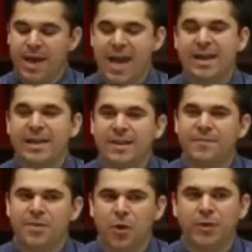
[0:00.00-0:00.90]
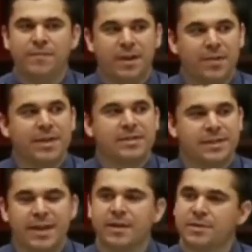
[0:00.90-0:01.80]
And even though they've done these
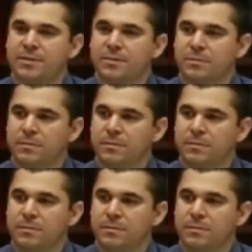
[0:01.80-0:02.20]
things,